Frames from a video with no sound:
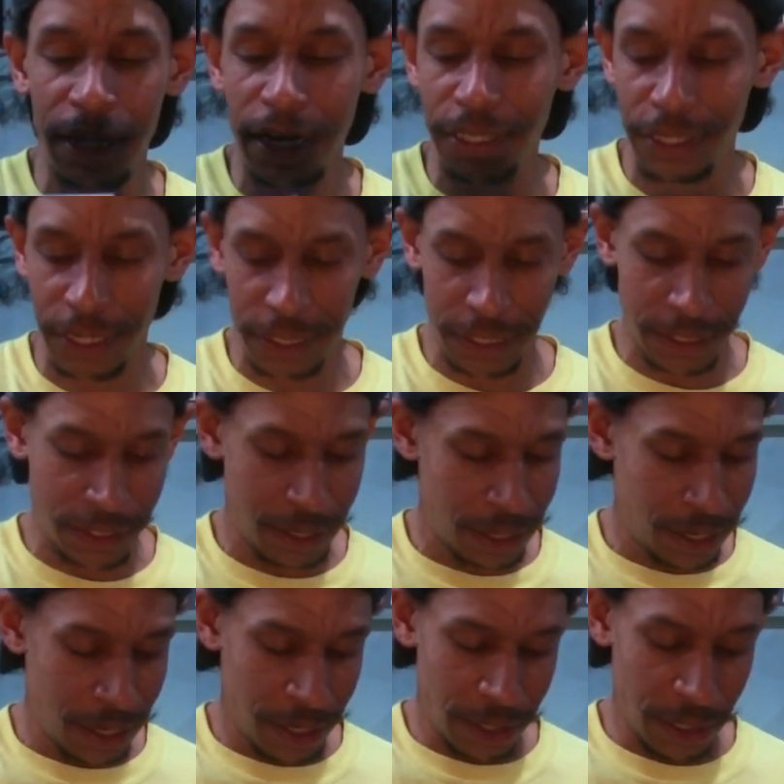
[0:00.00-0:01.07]
Digests,
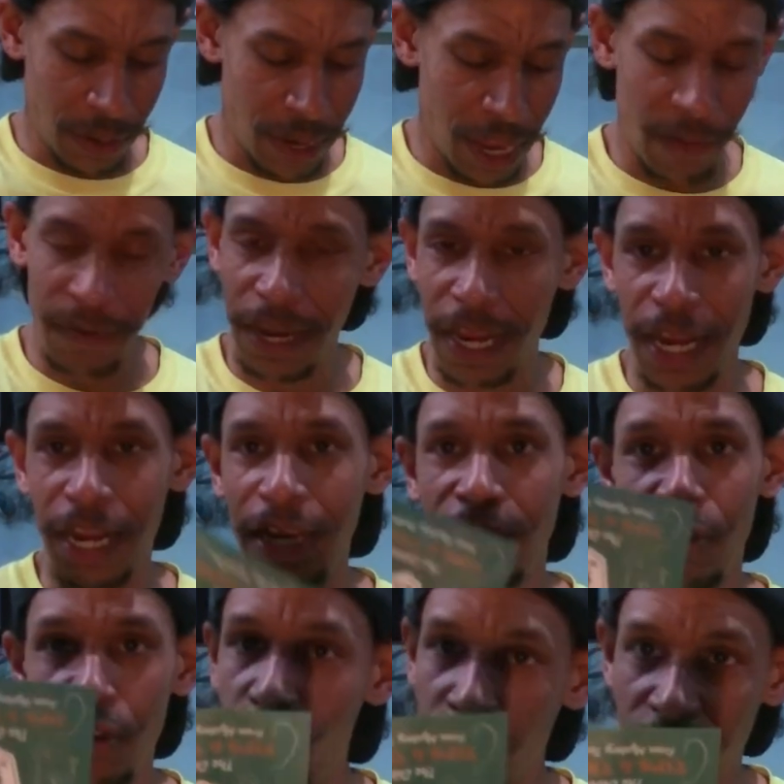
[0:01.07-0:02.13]
so I haven't had any
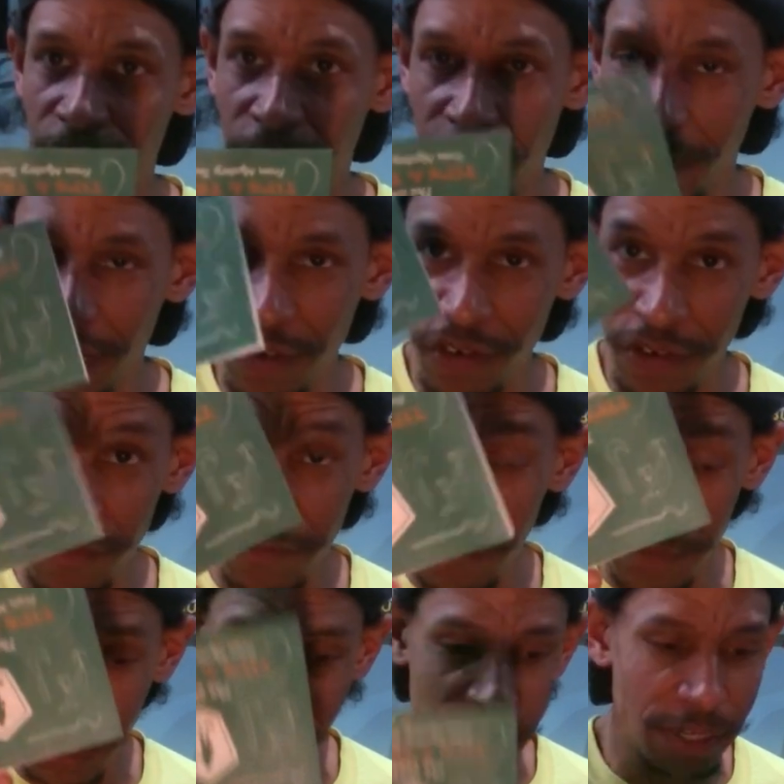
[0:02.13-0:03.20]
new information
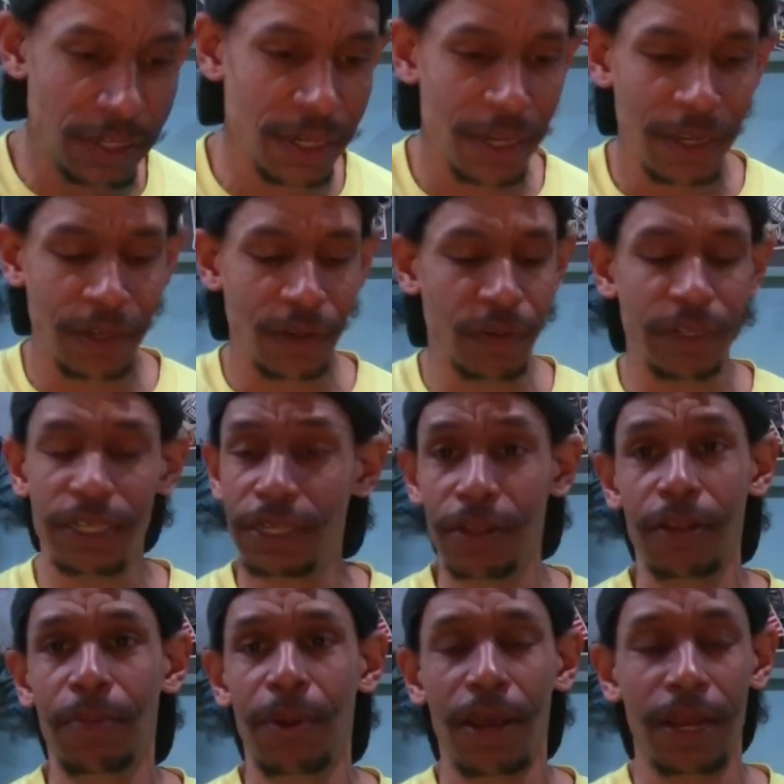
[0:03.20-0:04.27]
from these to
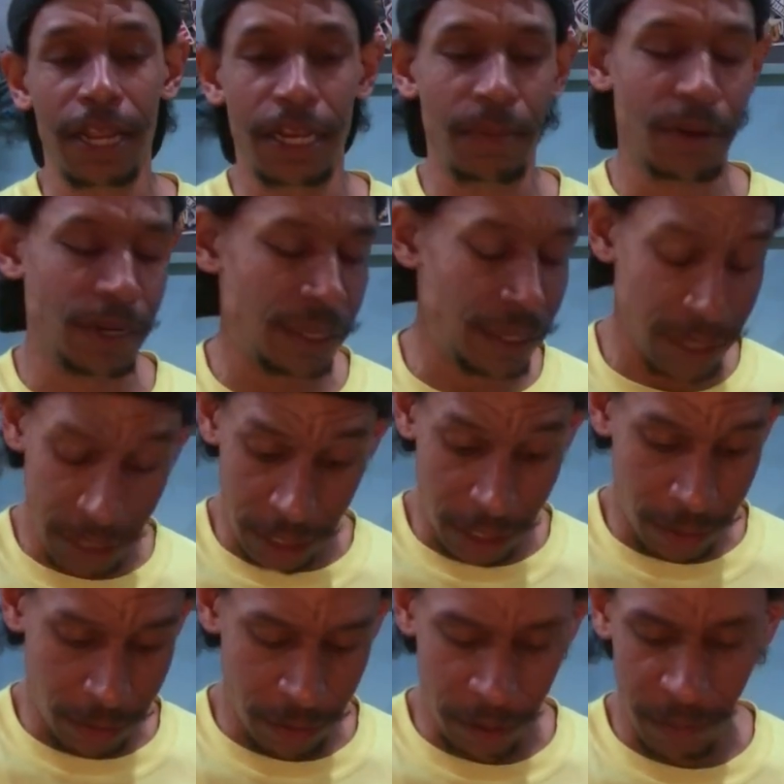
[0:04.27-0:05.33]
instill upon anybody,
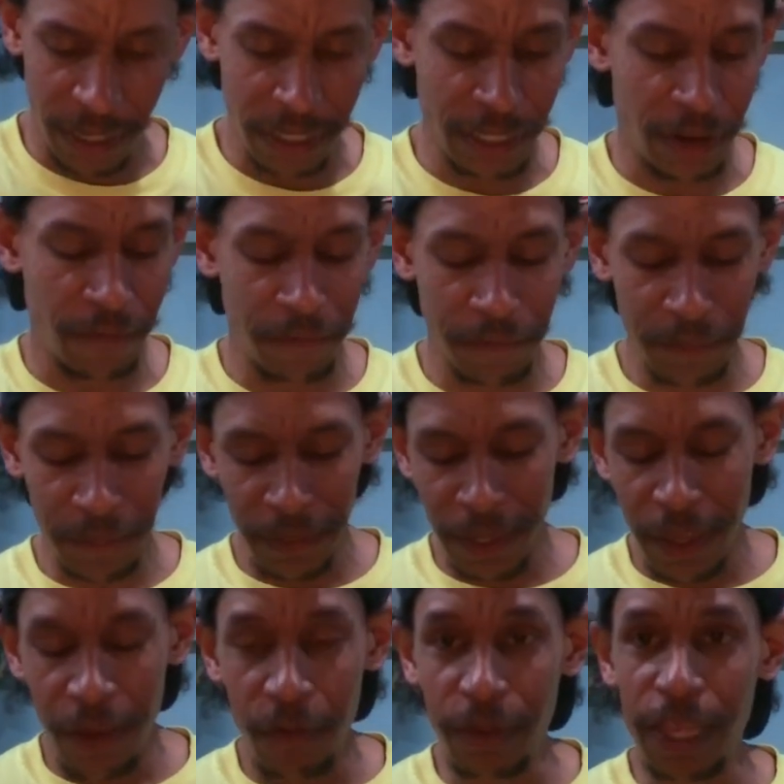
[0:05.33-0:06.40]
including myself.
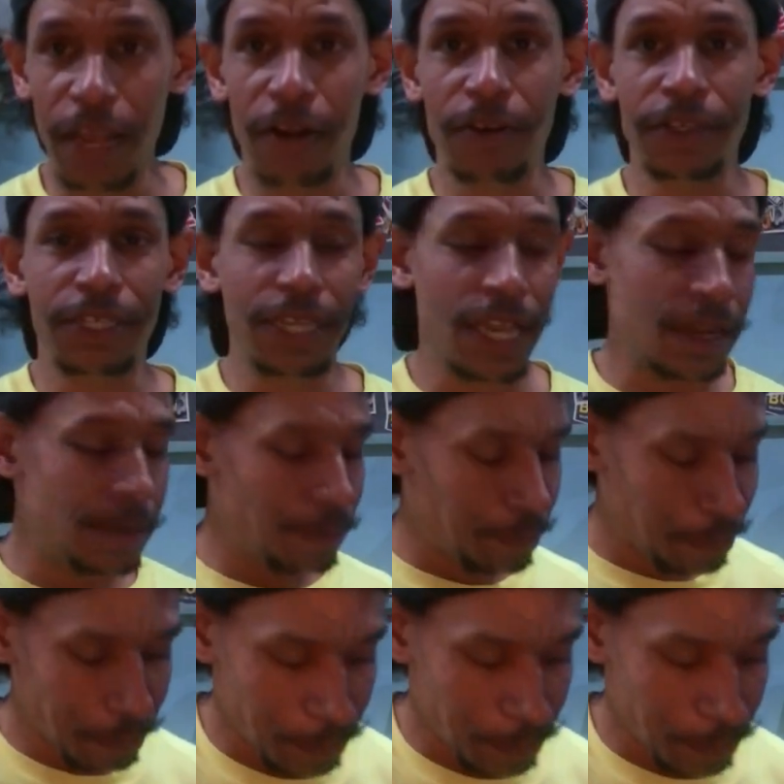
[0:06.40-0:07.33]
With that all said,